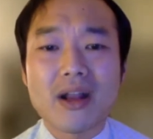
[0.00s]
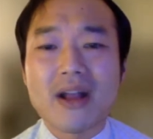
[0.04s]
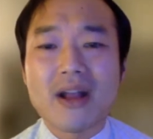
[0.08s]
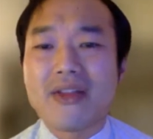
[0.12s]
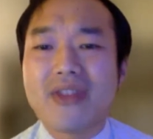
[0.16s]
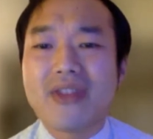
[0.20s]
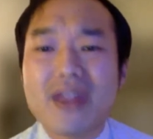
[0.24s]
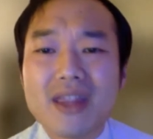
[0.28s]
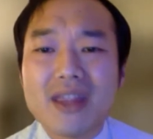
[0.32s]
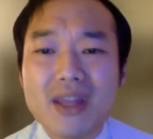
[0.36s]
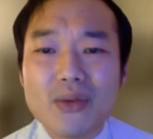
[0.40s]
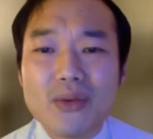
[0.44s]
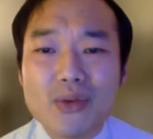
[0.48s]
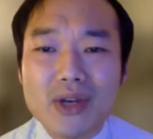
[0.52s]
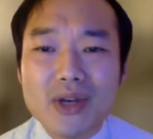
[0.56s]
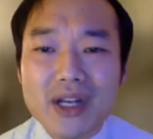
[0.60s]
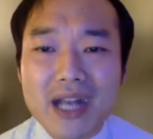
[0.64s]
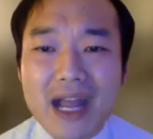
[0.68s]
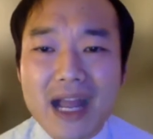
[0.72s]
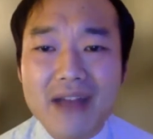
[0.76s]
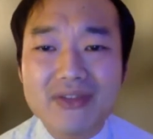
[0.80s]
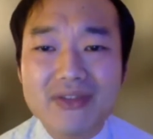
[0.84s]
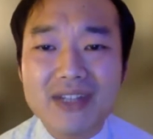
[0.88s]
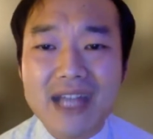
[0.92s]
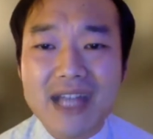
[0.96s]
Then they wouldn't
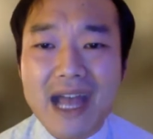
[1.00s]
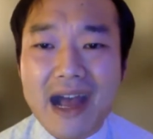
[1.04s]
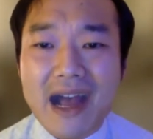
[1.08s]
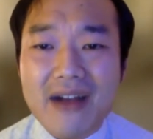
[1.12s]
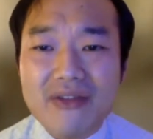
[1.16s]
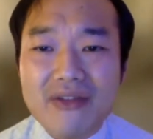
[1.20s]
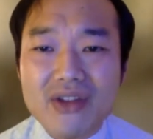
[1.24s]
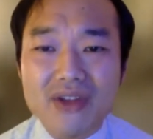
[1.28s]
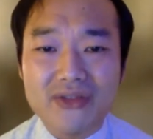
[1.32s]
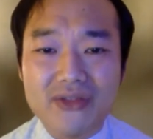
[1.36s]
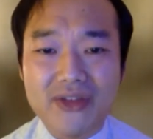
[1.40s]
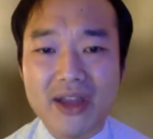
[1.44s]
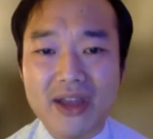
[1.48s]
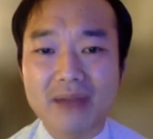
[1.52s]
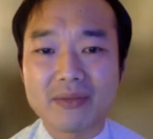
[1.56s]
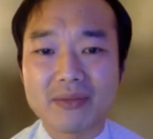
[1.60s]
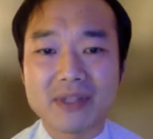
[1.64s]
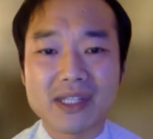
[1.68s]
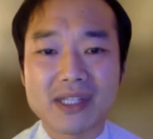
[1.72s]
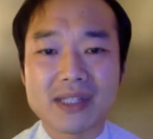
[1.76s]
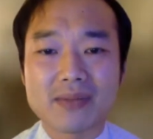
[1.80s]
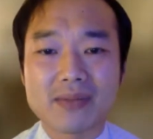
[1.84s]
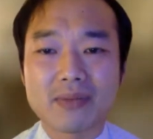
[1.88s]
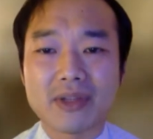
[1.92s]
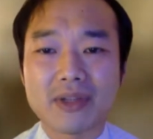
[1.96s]
have to have their family
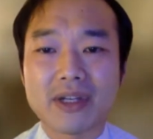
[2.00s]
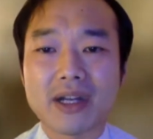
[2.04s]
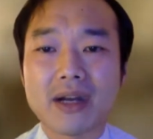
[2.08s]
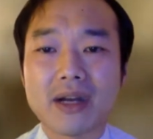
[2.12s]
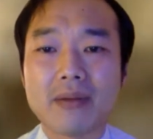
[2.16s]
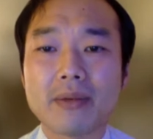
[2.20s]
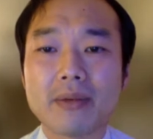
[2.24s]
split up.